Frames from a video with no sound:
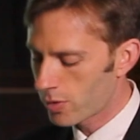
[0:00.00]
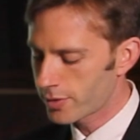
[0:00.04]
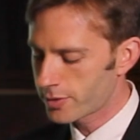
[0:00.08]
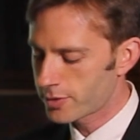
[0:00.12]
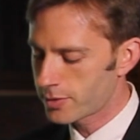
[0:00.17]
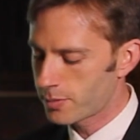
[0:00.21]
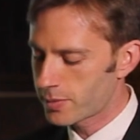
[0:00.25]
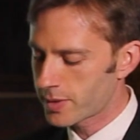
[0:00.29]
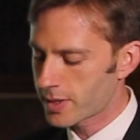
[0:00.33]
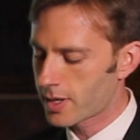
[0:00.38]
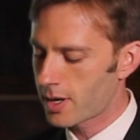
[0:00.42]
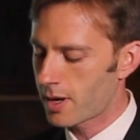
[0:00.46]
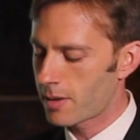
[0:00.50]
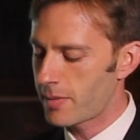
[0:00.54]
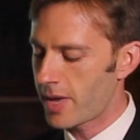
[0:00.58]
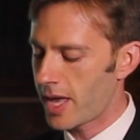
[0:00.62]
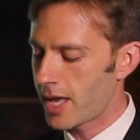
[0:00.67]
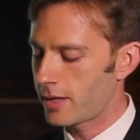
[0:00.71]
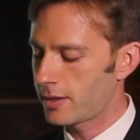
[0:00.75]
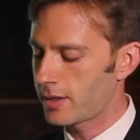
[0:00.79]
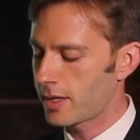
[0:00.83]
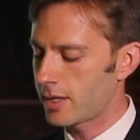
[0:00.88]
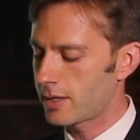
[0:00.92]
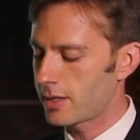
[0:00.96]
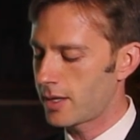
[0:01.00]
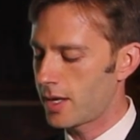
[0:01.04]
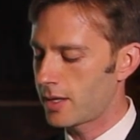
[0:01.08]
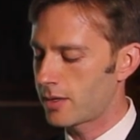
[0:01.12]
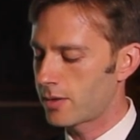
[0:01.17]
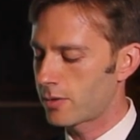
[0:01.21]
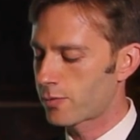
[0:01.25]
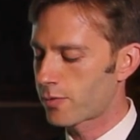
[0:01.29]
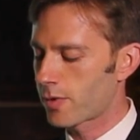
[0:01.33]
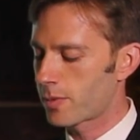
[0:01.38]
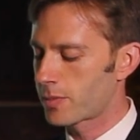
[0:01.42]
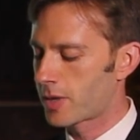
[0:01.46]
or to become
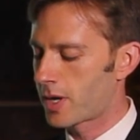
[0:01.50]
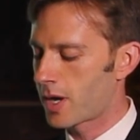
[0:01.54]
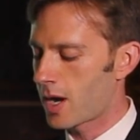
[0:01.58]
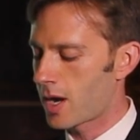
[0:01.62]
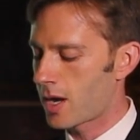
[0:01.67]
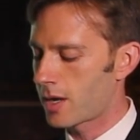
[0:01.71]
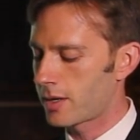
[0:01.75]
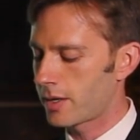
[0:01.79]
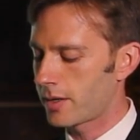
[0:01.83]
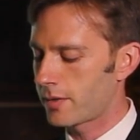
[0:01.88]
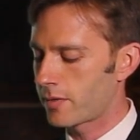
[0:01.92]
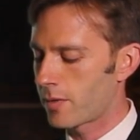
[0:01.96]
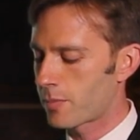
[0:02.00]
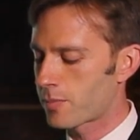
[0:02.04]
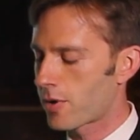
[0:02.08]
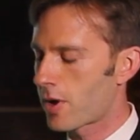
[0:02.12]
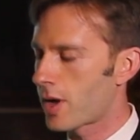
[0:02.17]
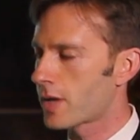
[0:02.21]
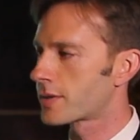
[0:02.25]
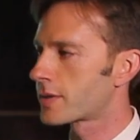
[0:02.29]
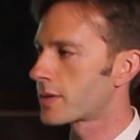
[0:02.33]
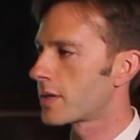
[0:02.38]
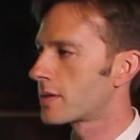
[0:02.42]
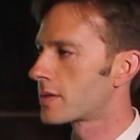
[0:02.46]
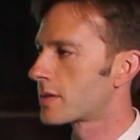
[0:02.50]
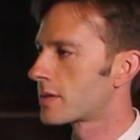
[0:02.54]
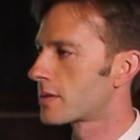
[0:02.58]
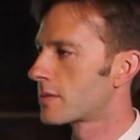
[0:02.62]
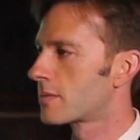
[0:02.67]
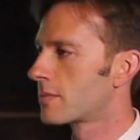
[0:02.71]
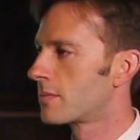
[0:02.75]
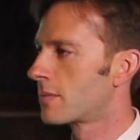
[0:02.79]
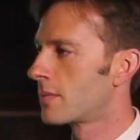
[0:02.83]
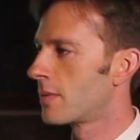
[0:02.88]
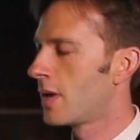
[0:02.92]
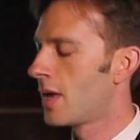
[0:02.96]
alienated from God in the
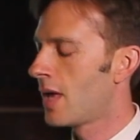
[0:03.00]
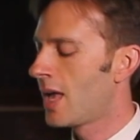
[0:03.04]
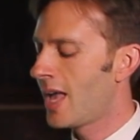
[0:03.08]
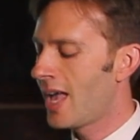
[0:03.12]
process.